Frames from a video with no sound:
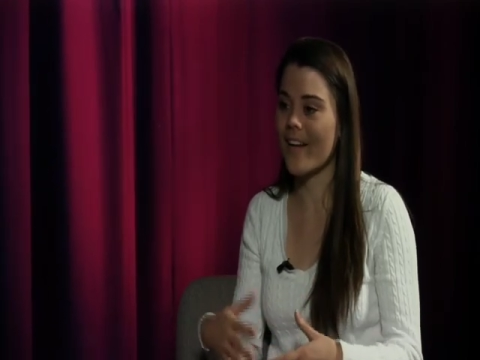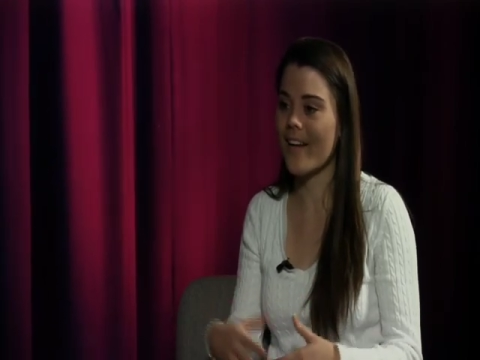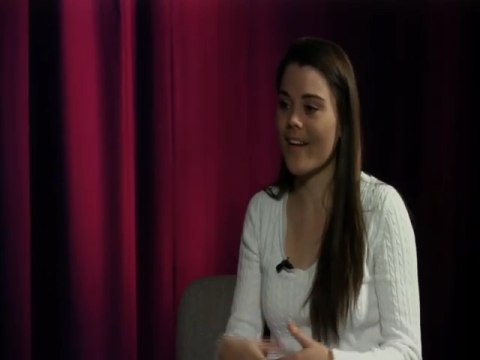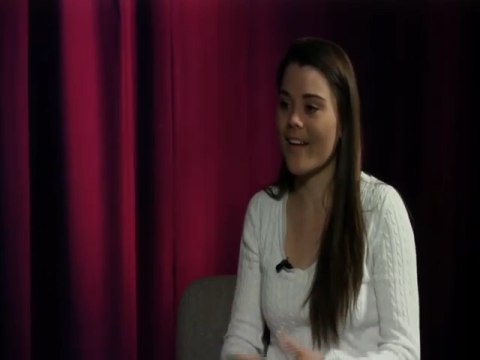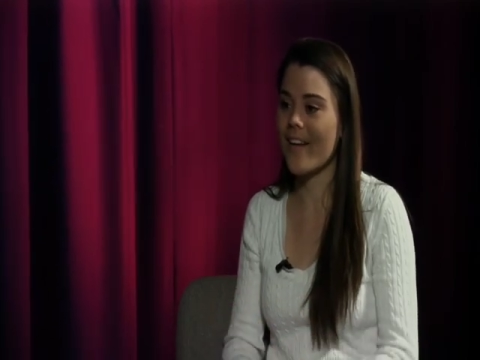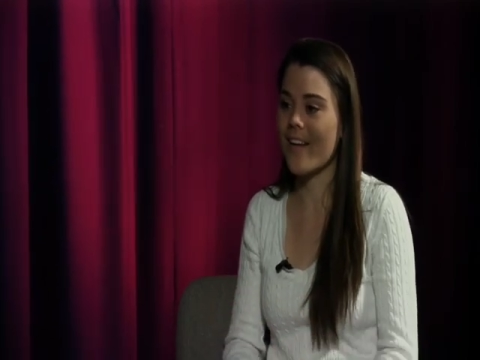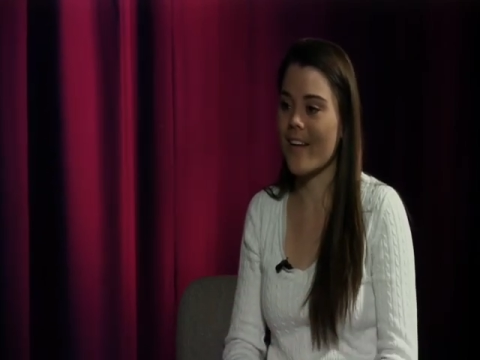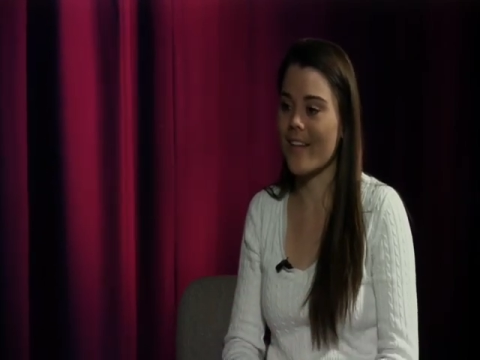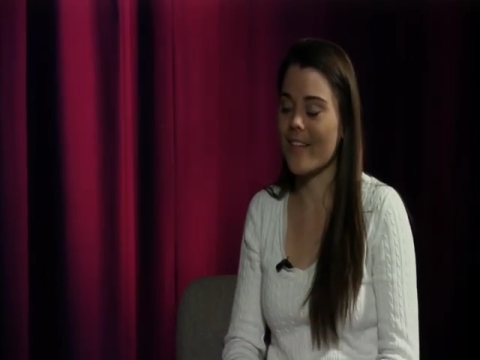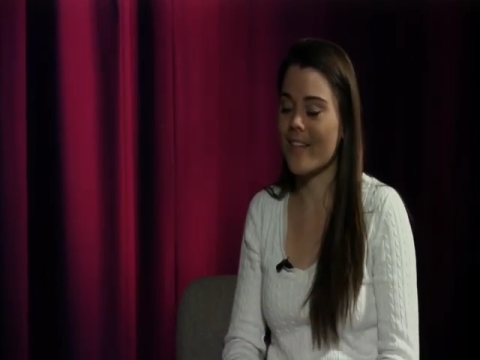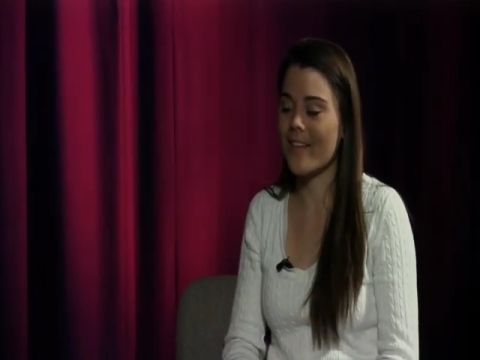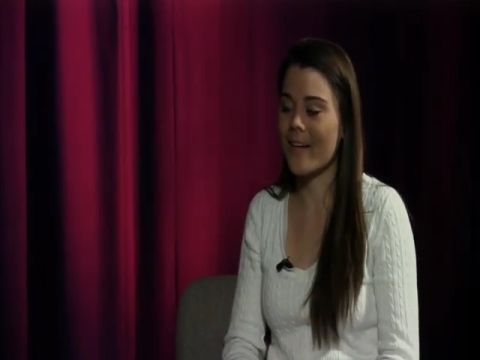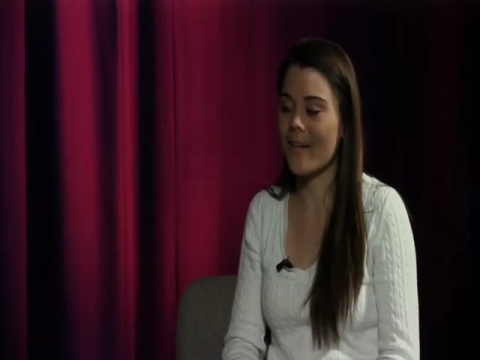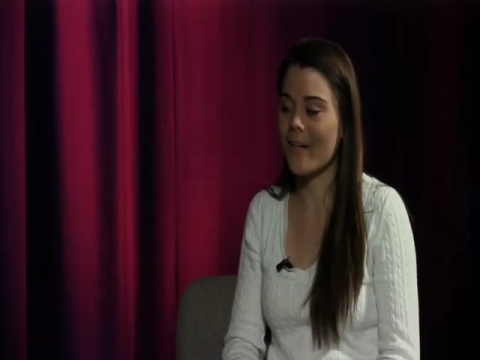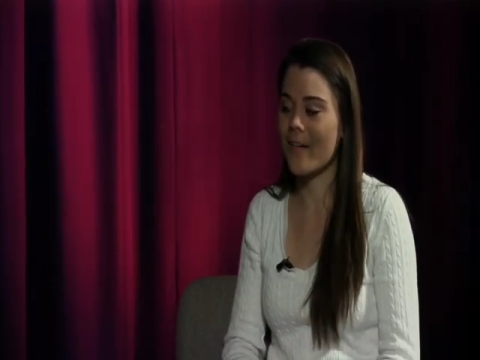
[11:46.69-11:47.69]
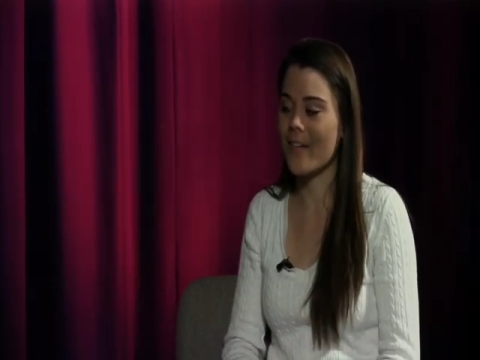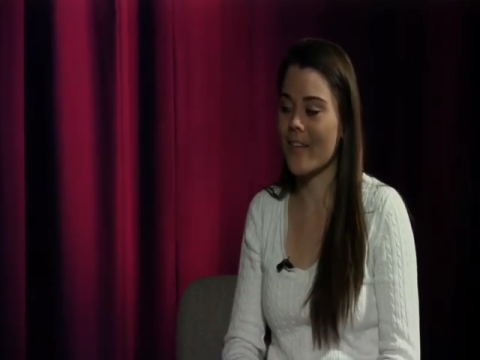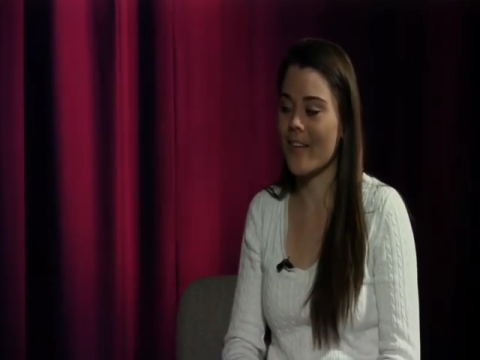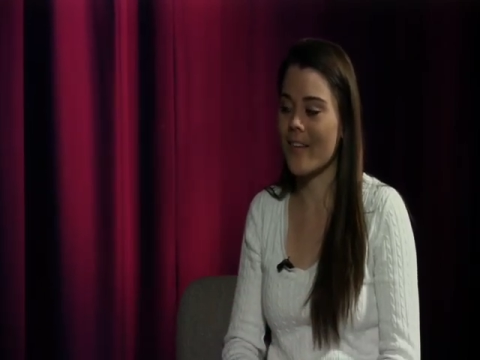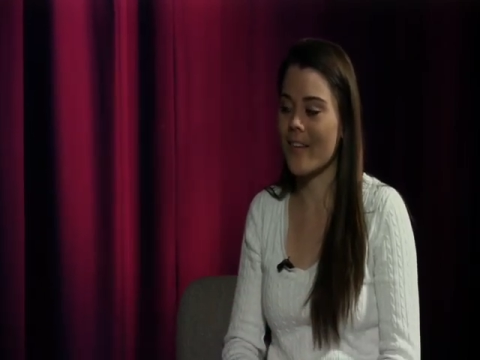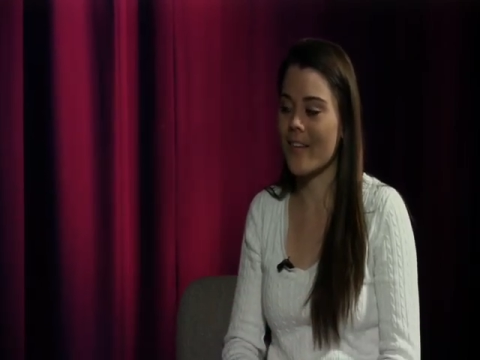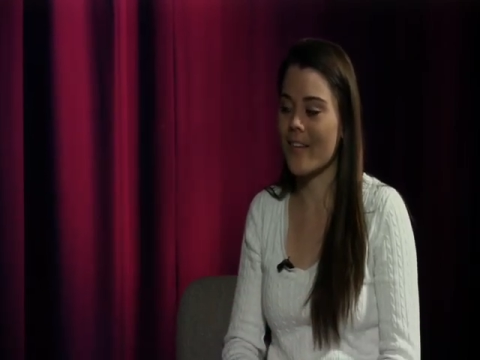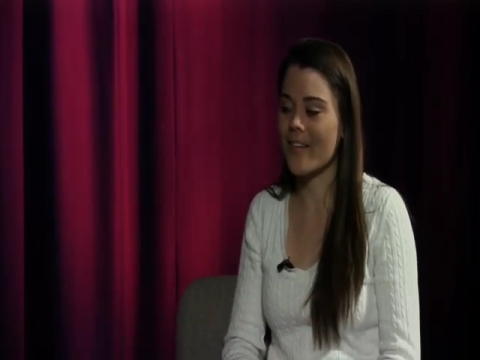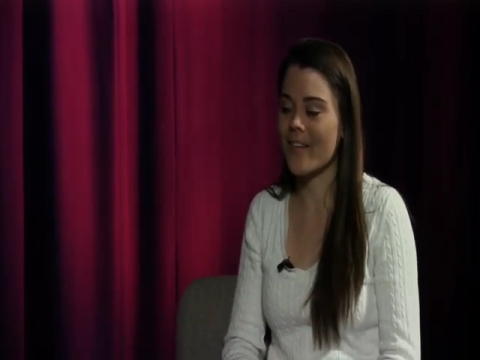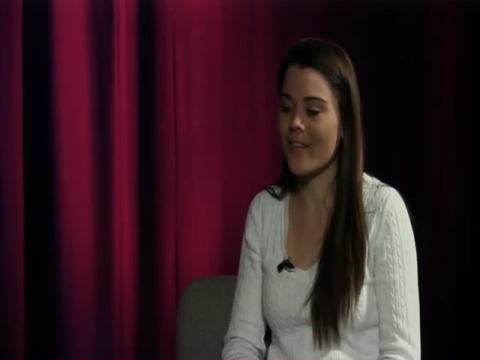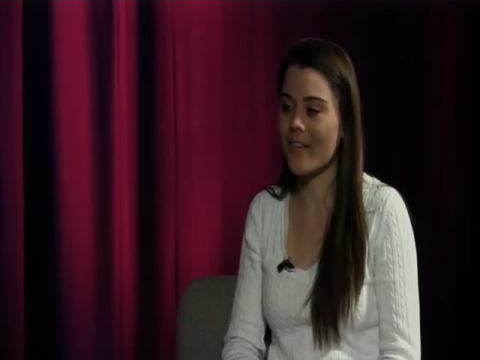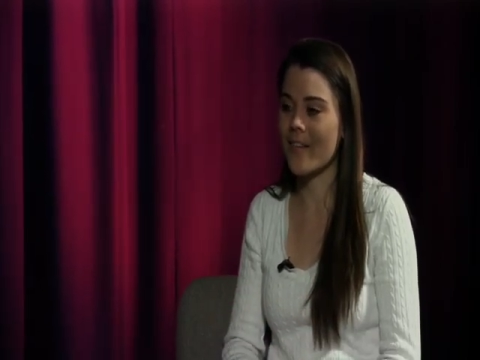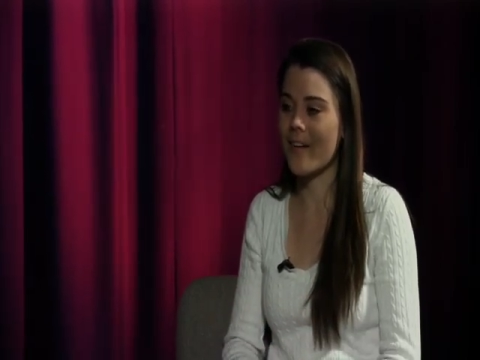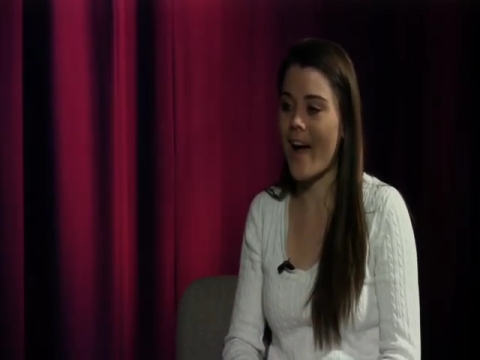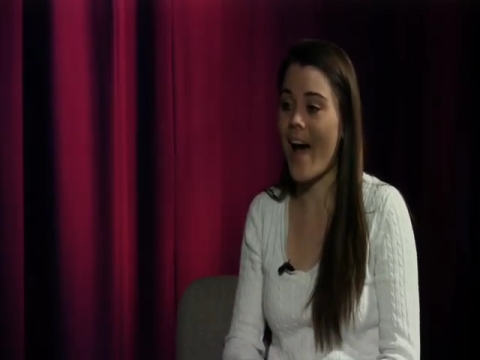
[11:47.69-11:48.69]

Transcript: And so just to